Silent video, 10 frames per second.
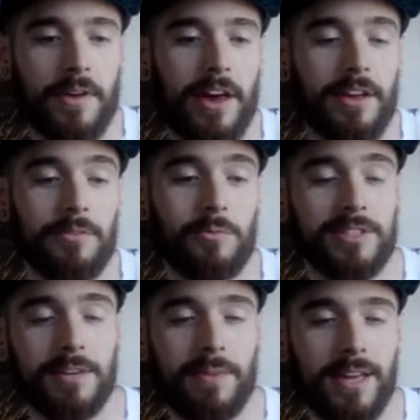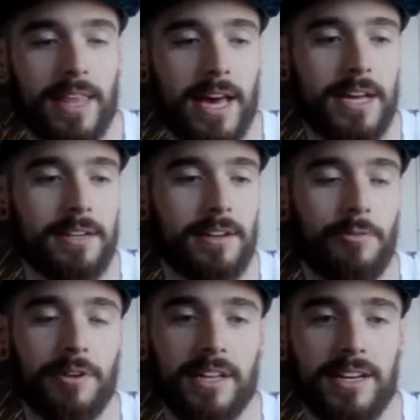And once I made that, I
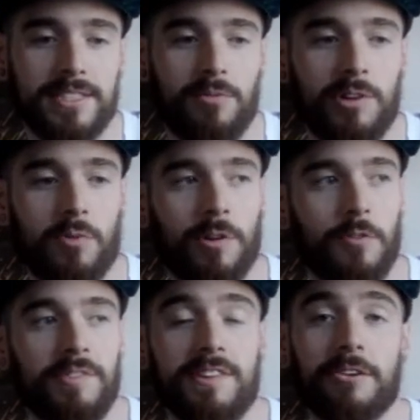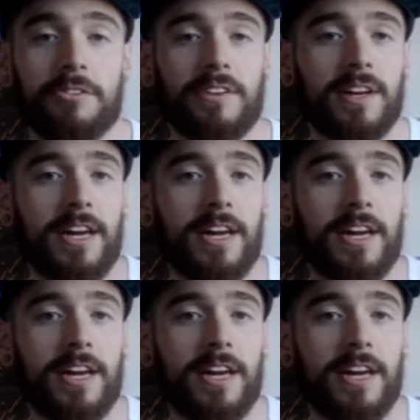realized I wanted to work with materials that I